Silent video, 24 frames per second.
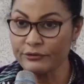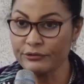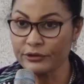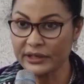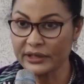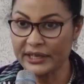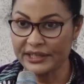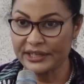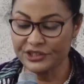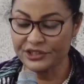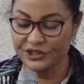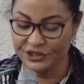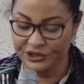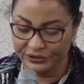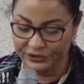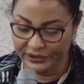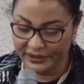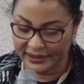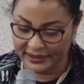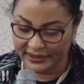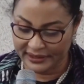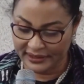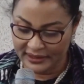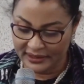for
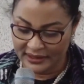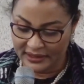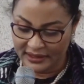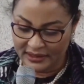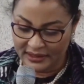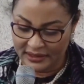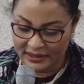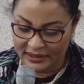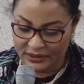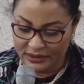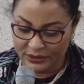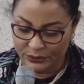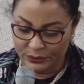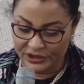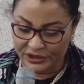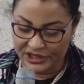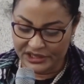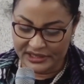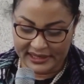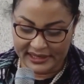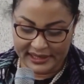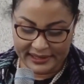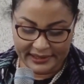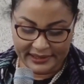Nigeria,
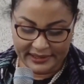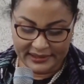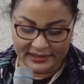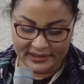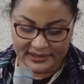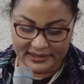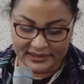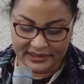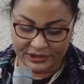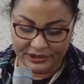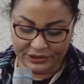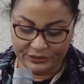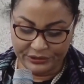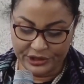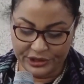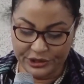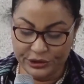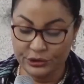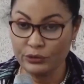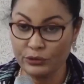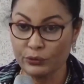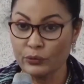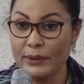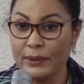which targets the
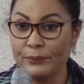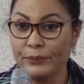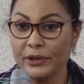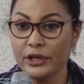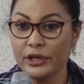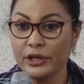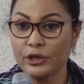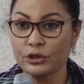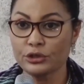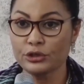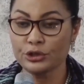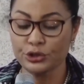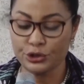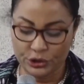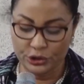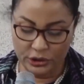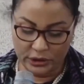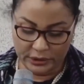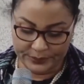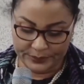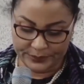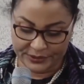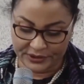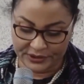creation of 1 million
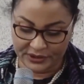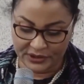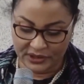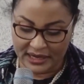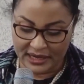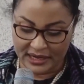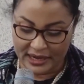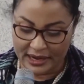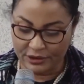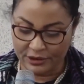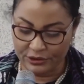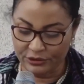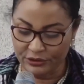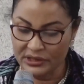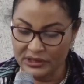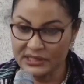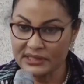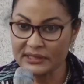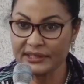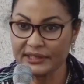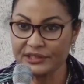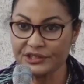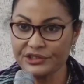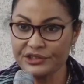jobs
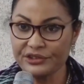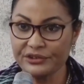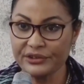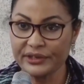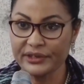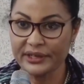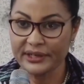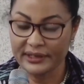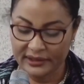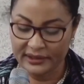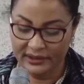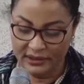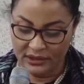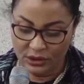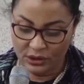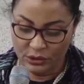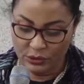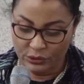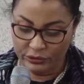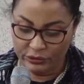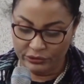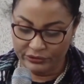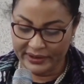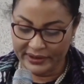across Nigeria
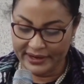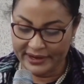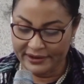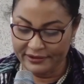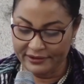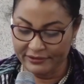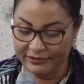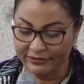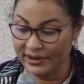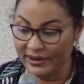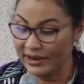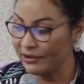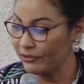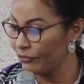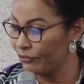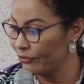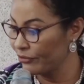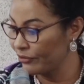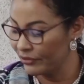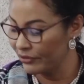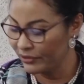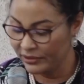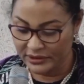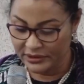over a
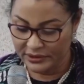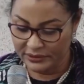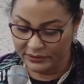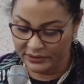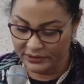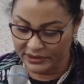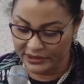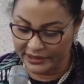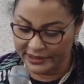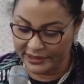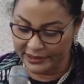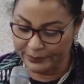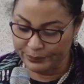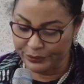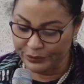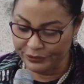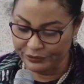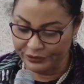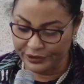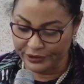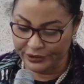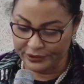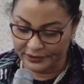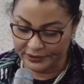five year
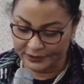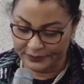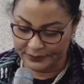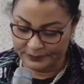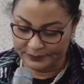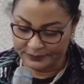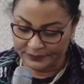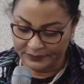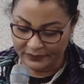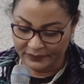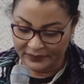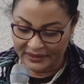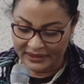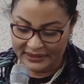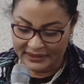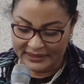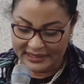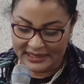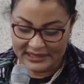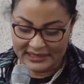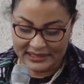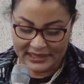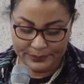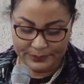period.
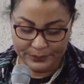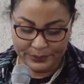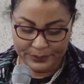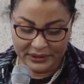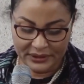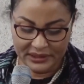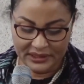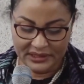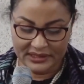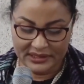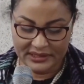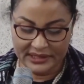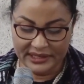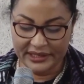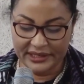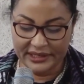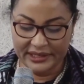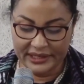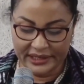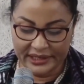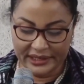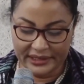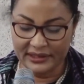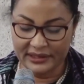NATEP is a
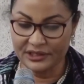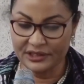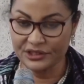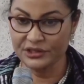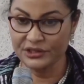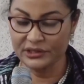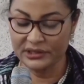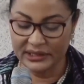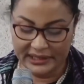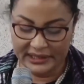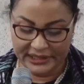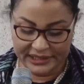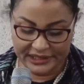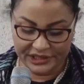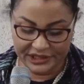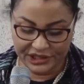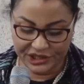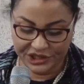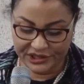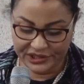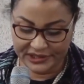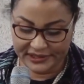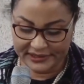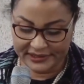key national
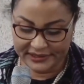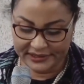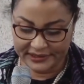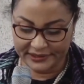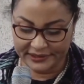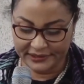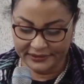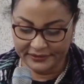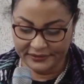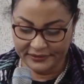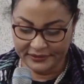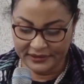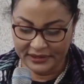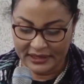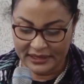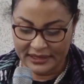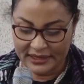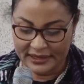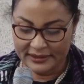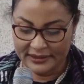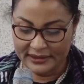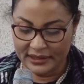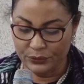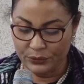initiative
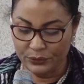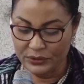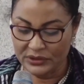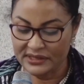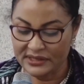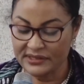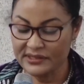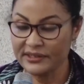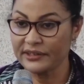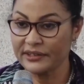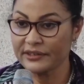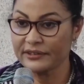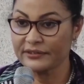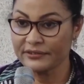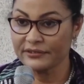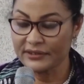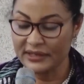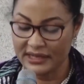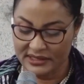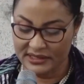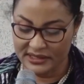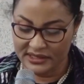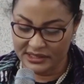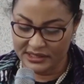that will
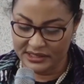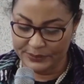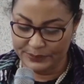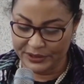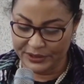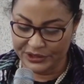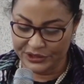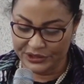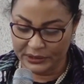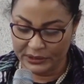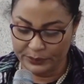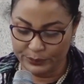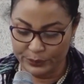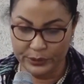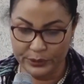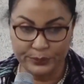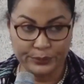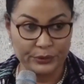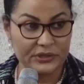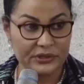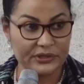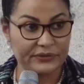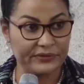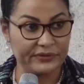serve as a special
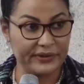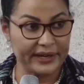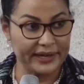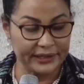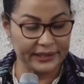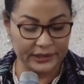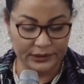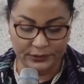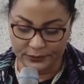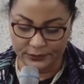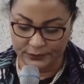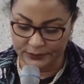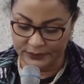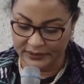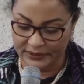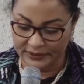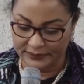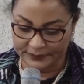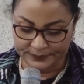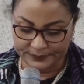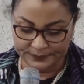purpose vehicle